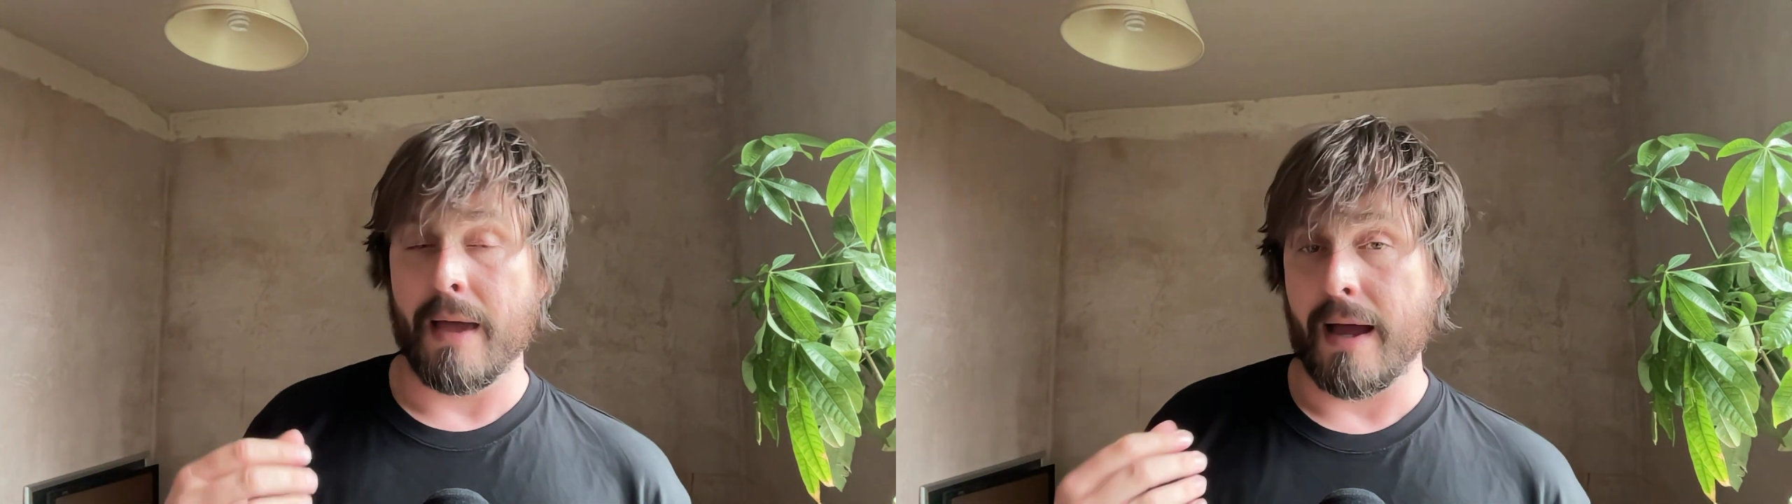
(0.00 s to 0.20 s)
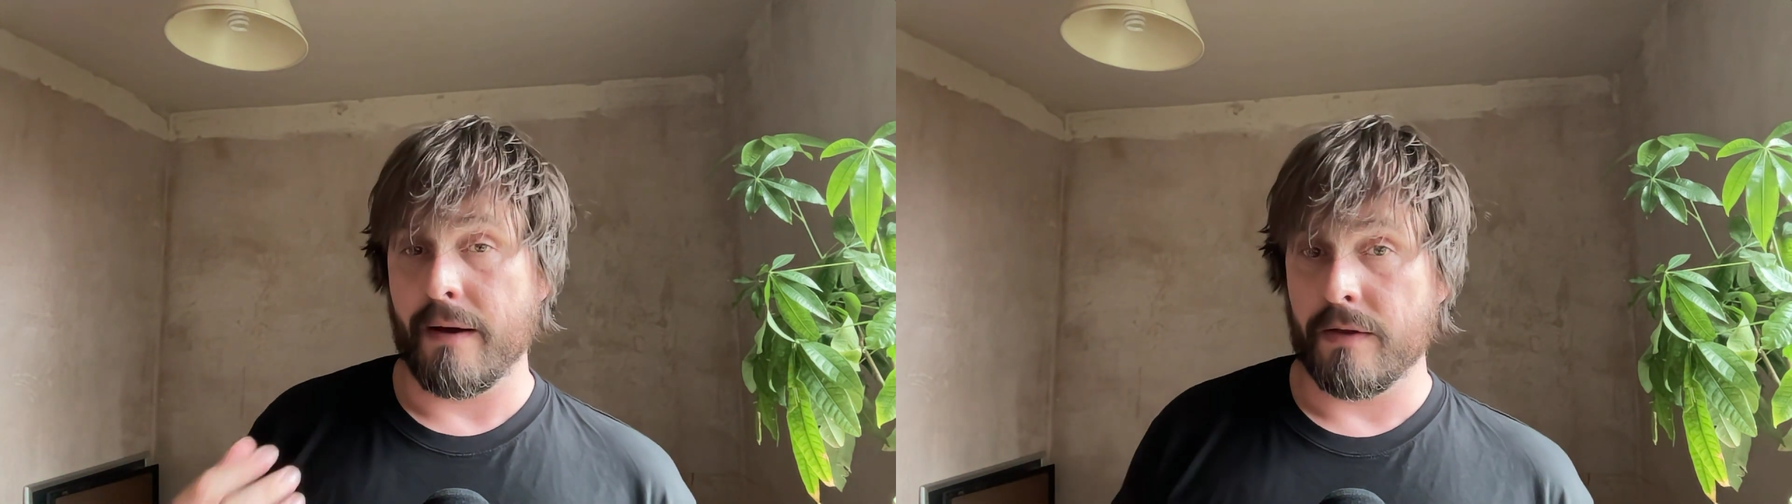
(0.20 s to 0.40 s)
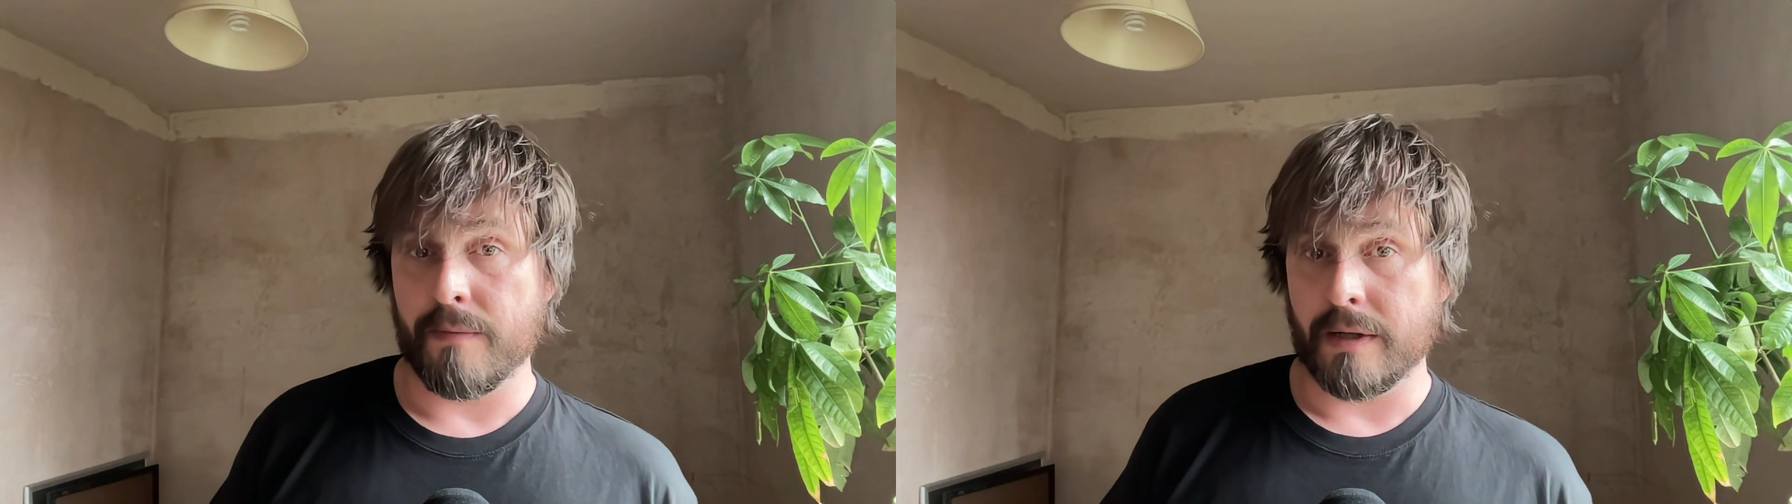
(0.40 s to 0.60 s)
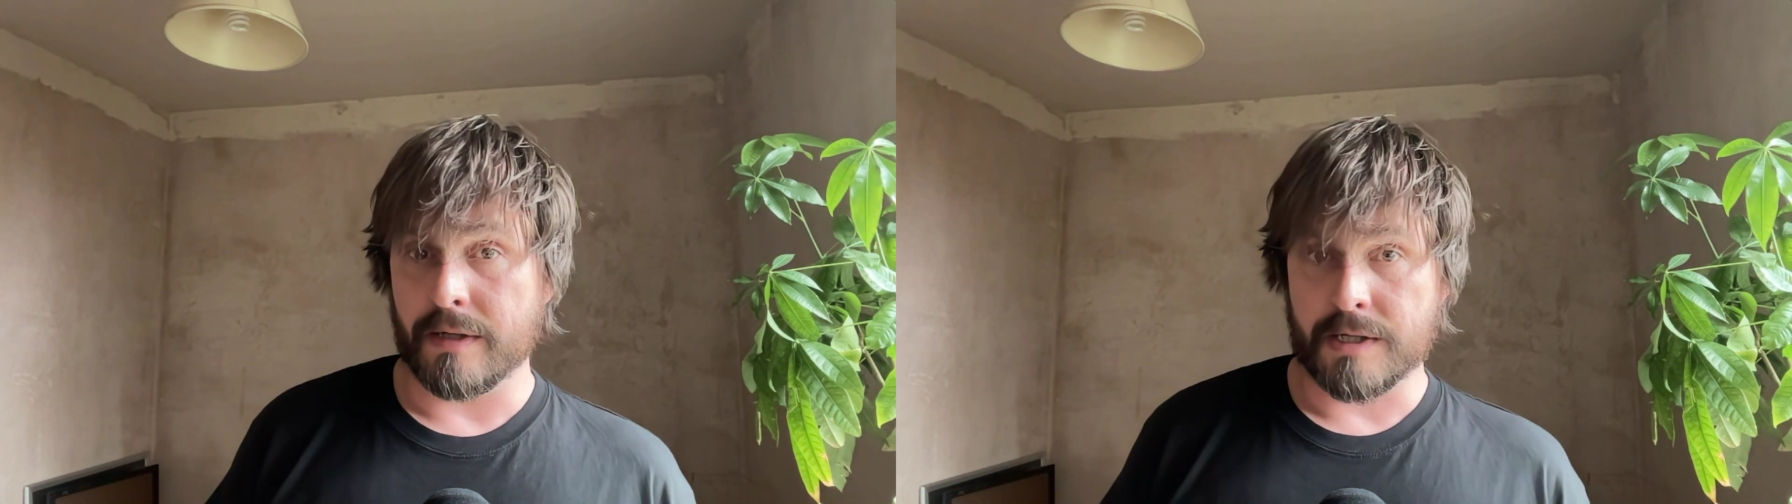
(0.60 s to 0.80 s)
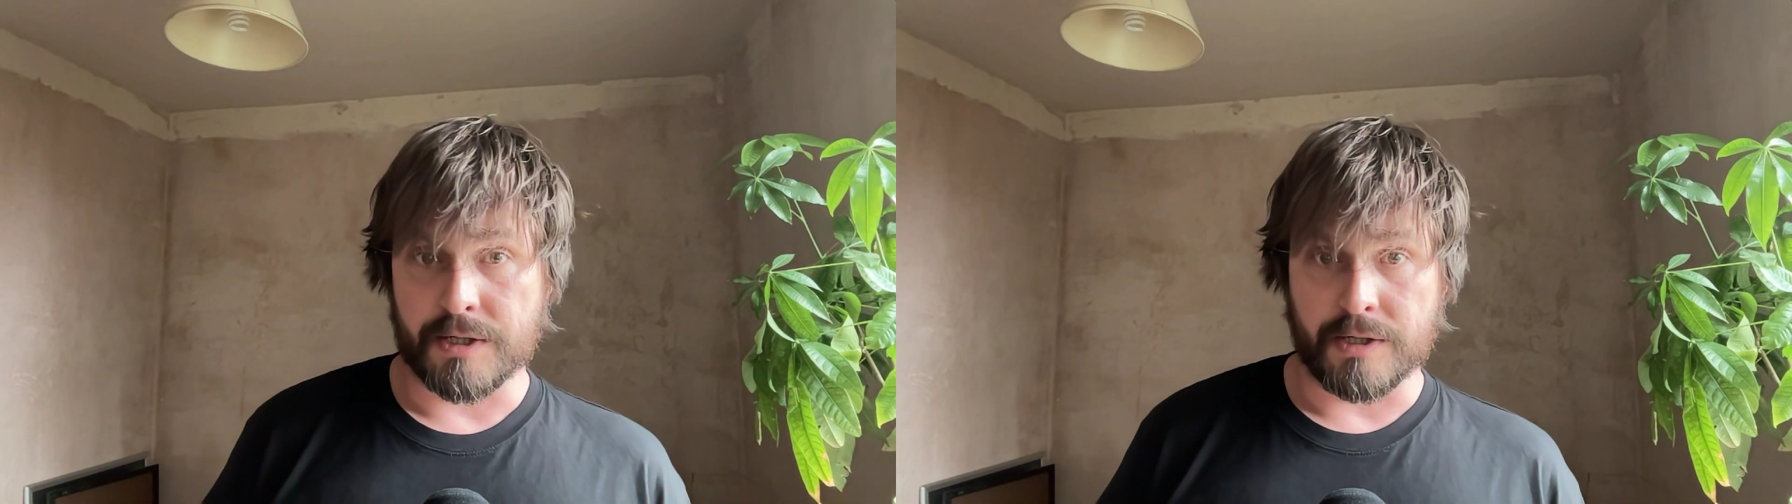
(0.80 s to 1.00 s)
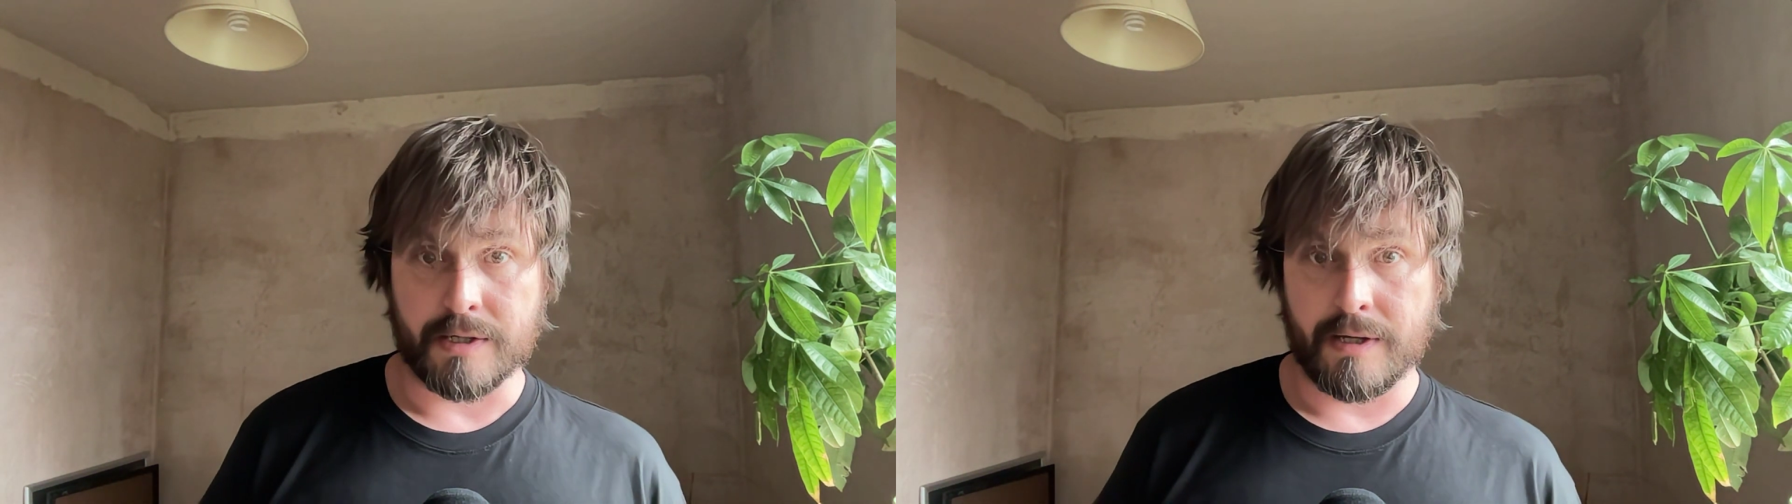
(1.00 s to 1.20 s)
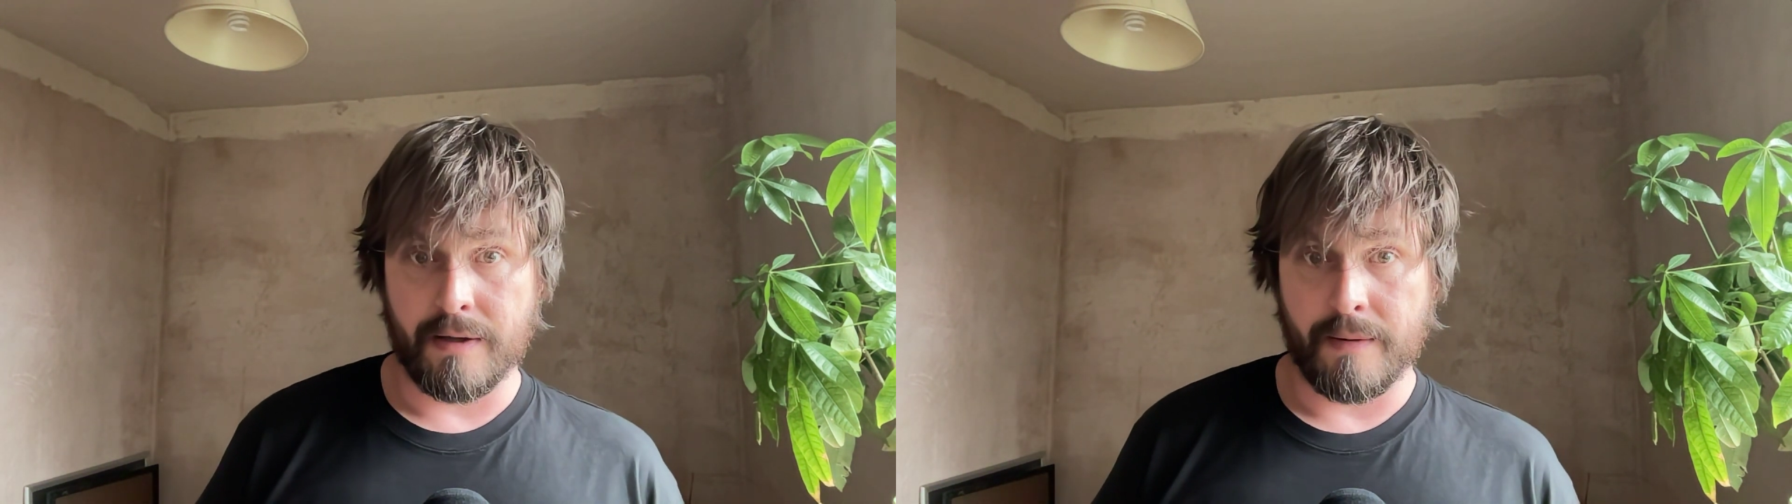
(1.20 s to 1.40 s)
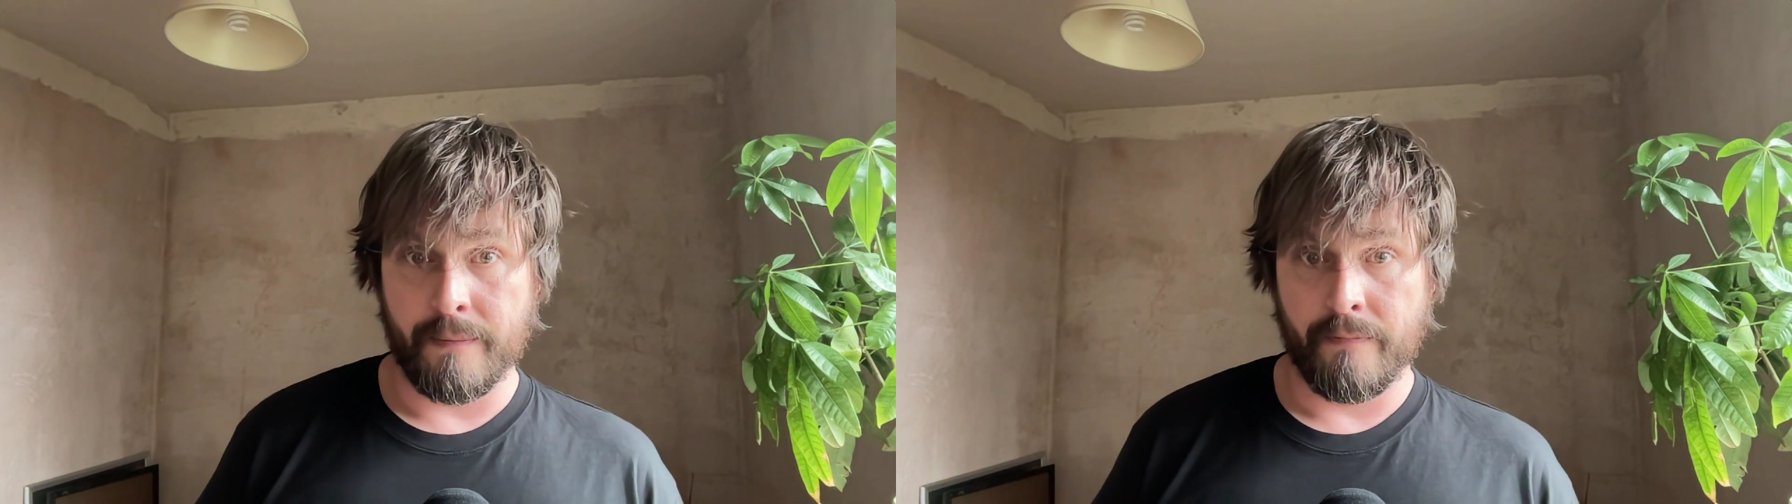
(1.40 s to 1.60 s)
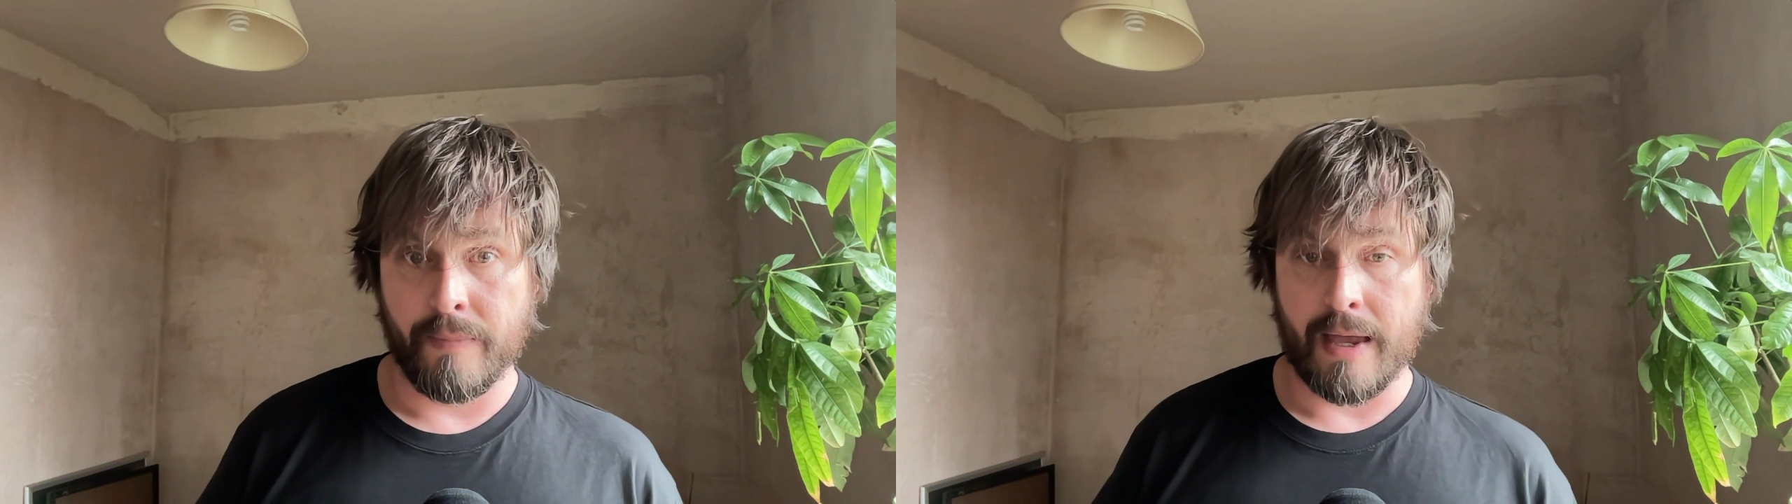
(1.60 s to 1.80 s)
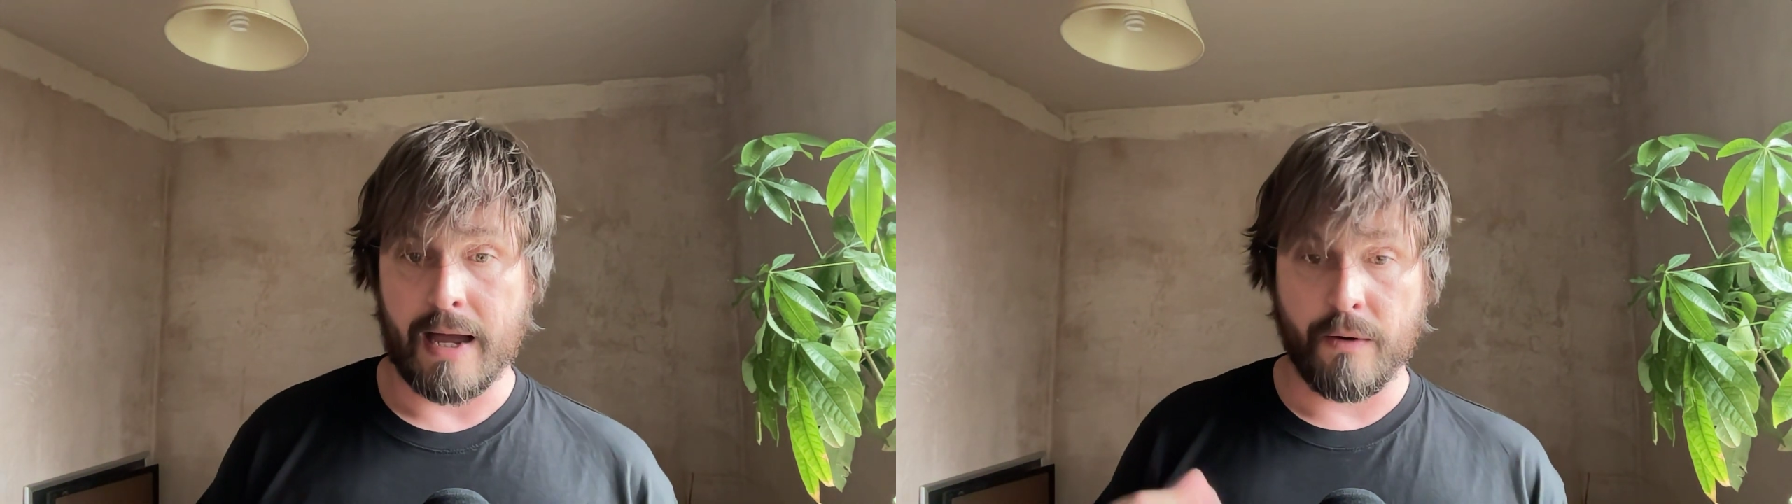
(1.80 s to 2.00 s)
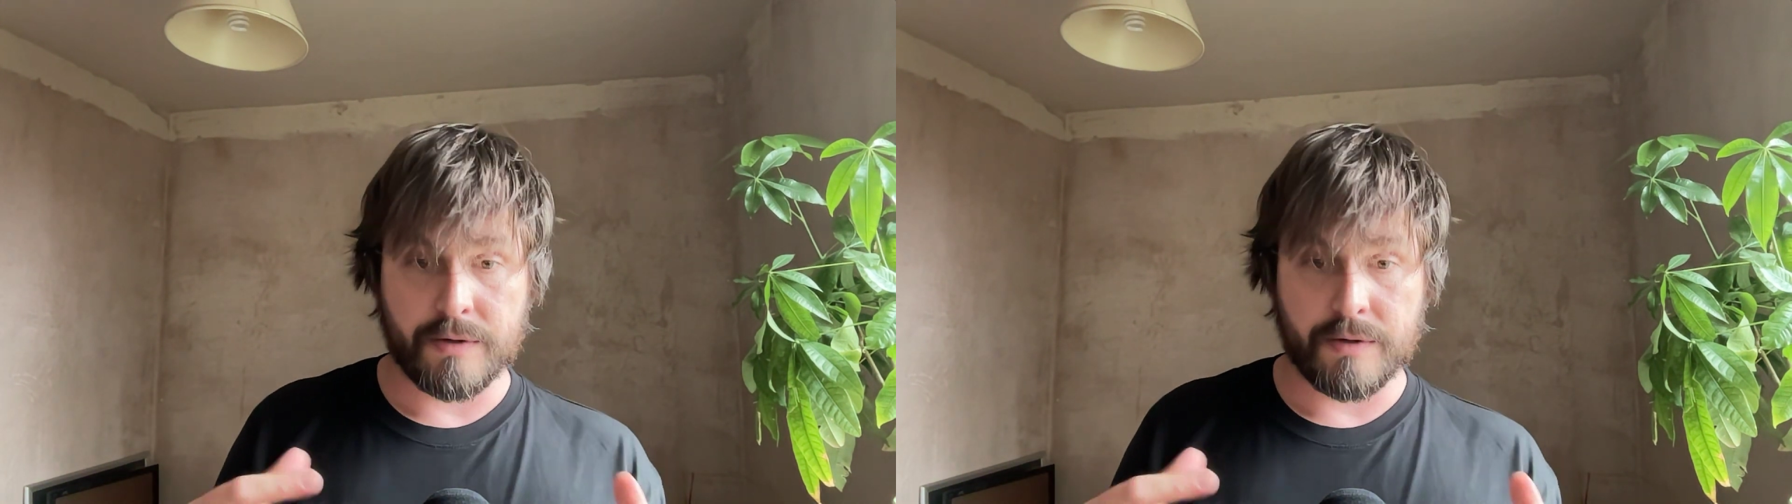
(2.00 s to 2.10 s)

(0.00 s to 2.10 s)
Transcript: how you make decisions. How